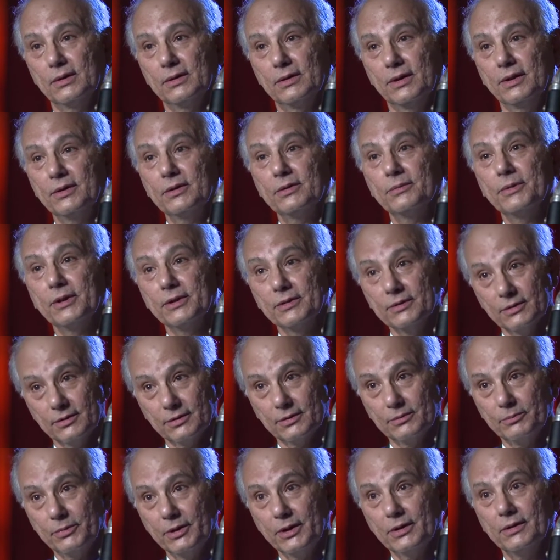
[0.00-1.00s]
intermittent
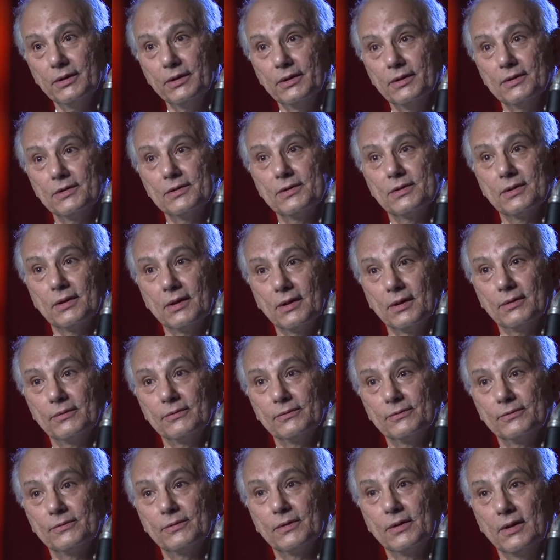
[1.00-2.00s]
periods
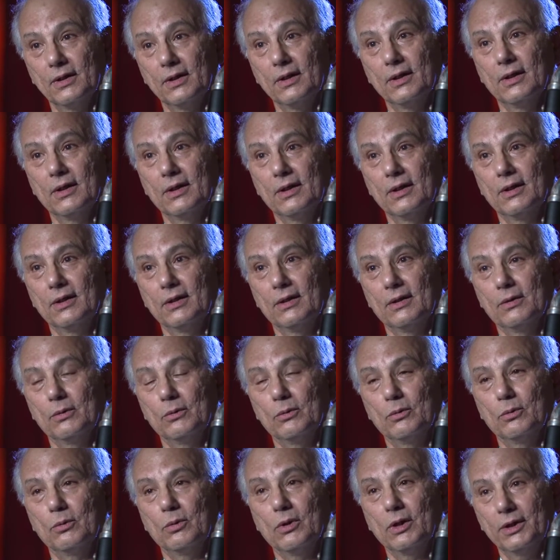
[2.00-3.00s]
of
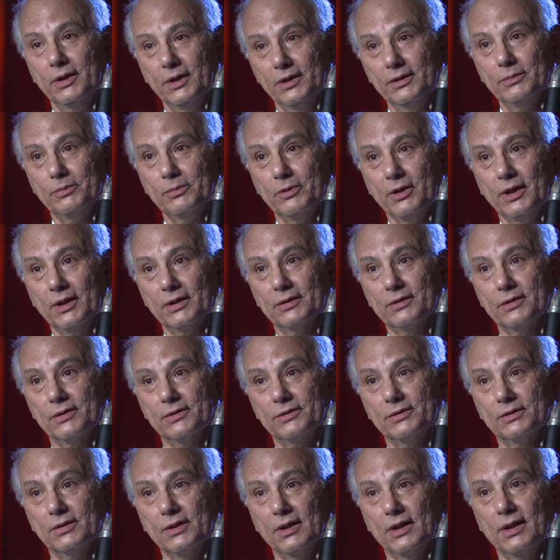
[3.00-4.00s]
wanting to
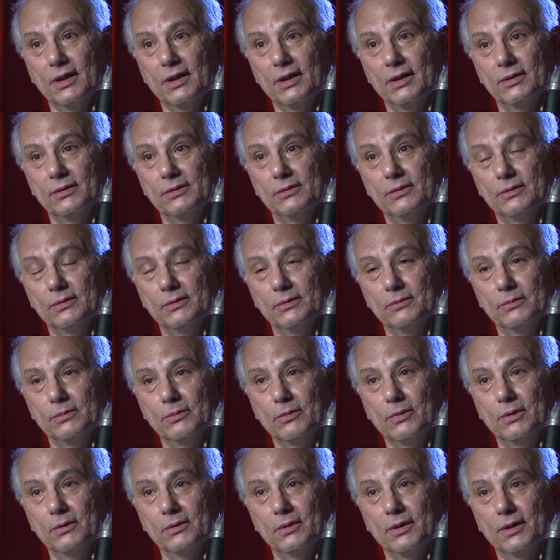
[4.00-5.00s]
practice and
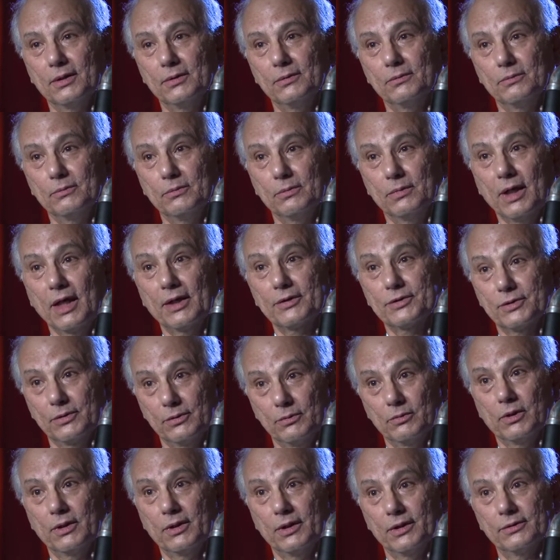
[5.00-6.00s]
actually
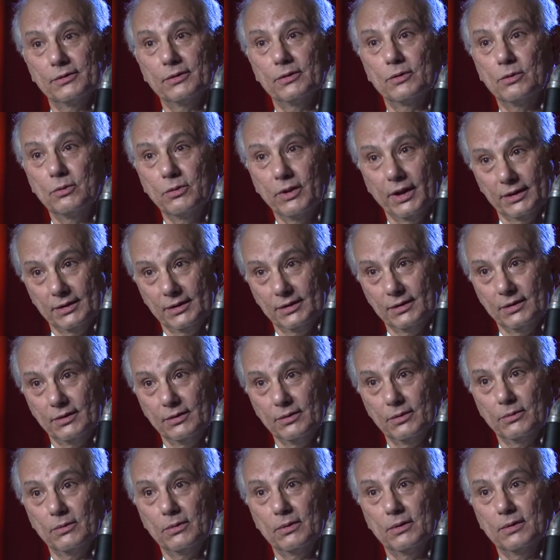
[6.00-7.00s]
wanting to quit.
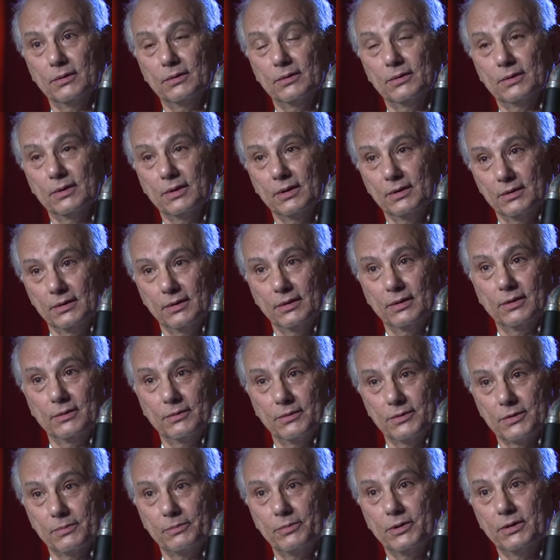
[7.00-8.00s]
There
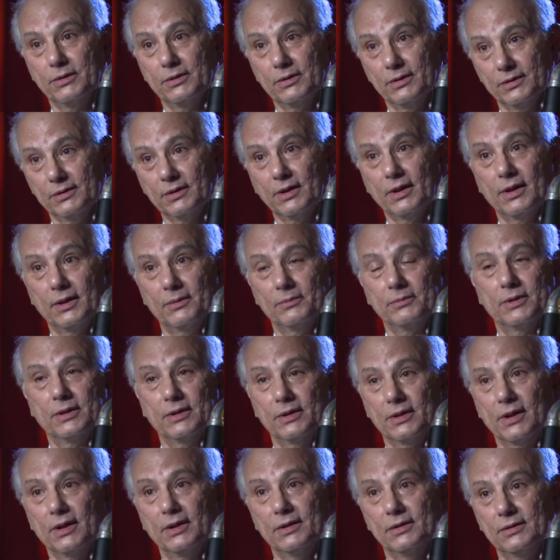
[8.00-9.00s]
was a period of time that
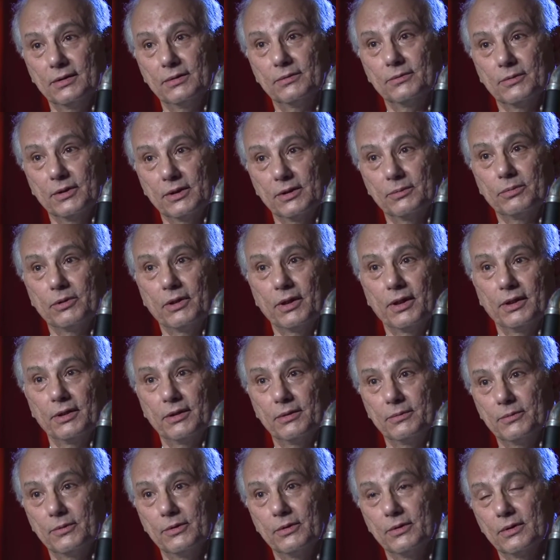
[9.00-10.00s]
I didn't want to play
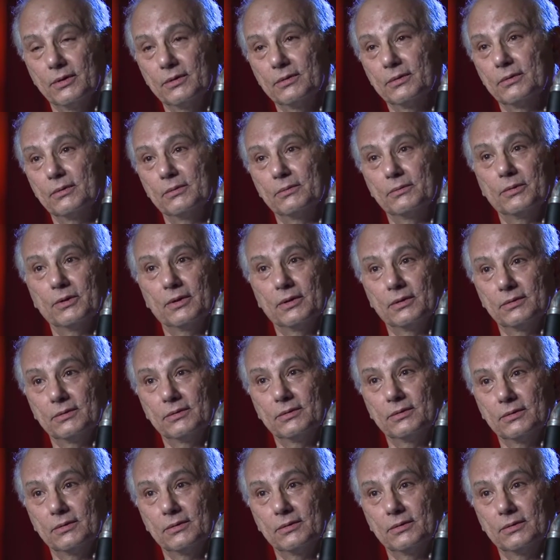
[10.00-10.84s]
anymore, but